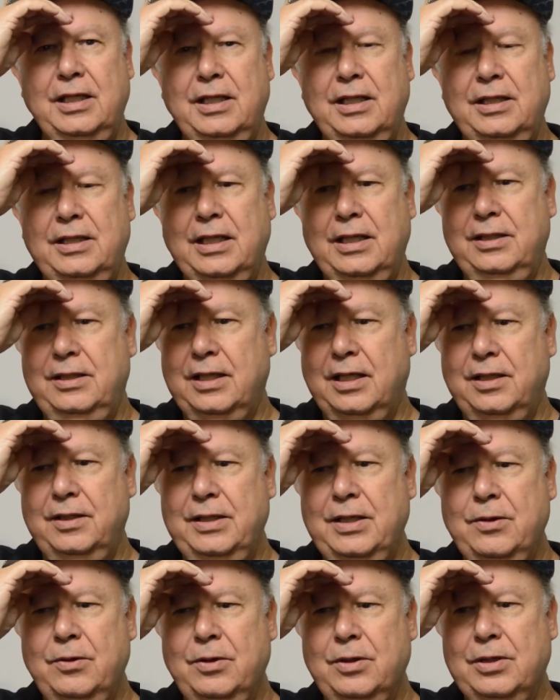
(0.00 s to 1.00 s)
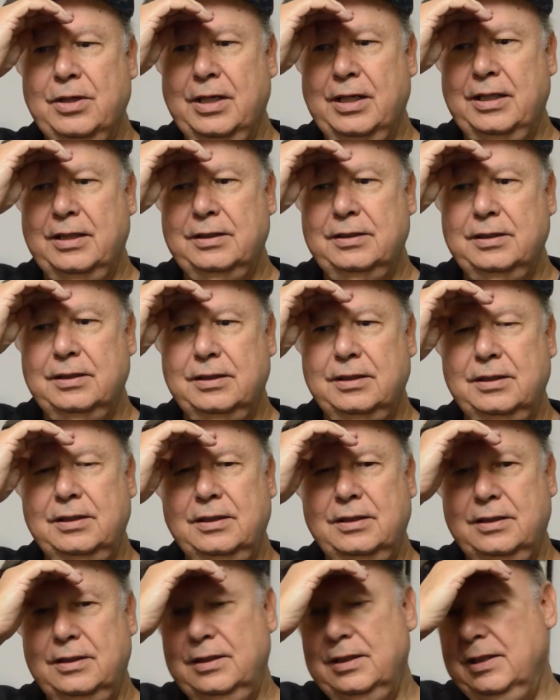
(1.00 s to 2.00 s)
that they were going to
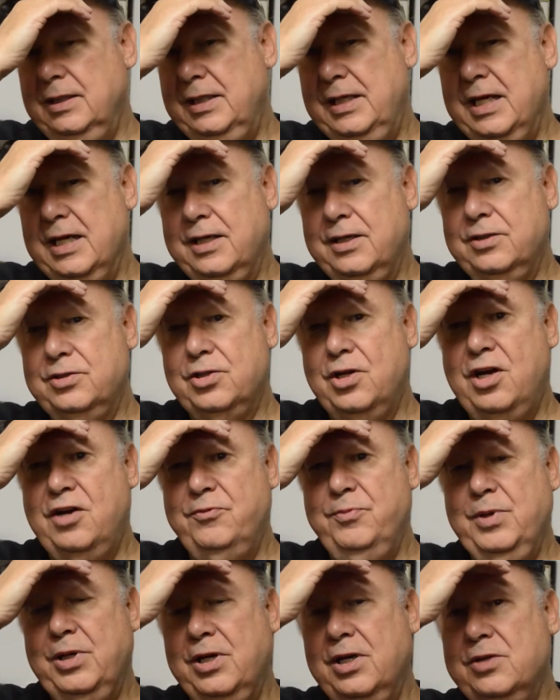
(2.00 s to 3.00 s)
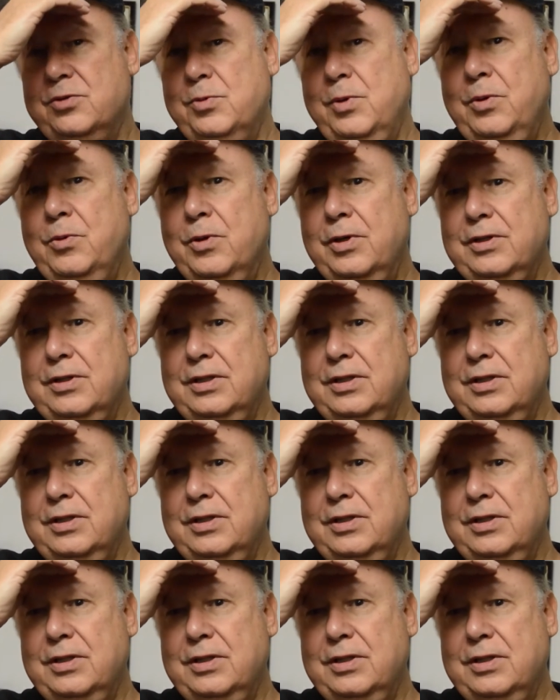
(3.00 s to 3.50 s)
kick us off because we weren't